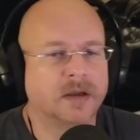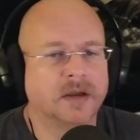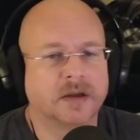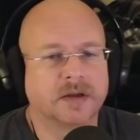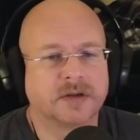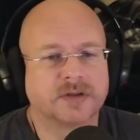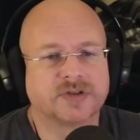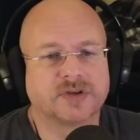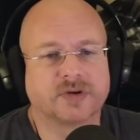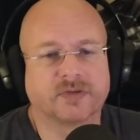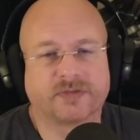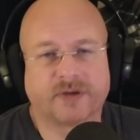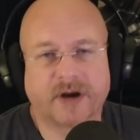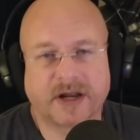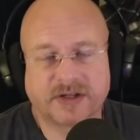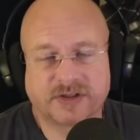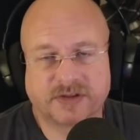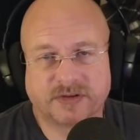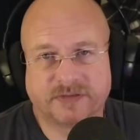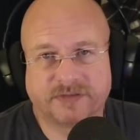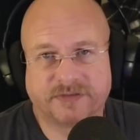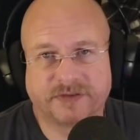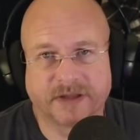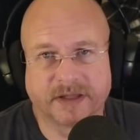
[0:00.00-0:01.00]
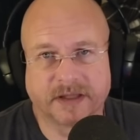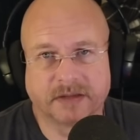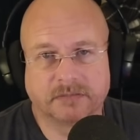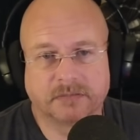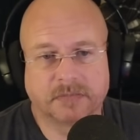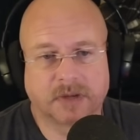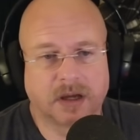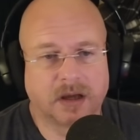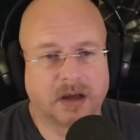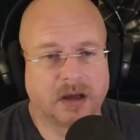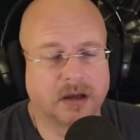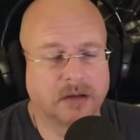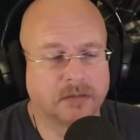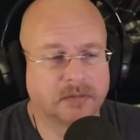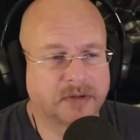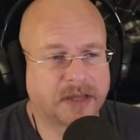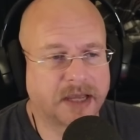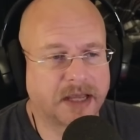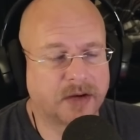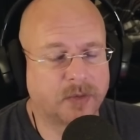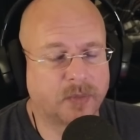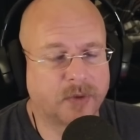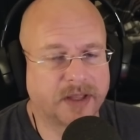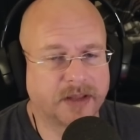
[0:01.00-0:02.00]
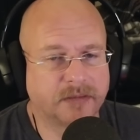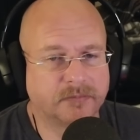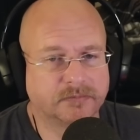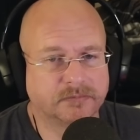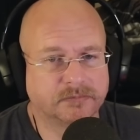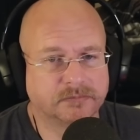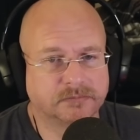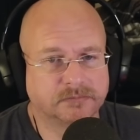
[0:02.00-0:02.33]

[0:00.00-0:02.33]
So Fresh and Fit uh, um, kind of went,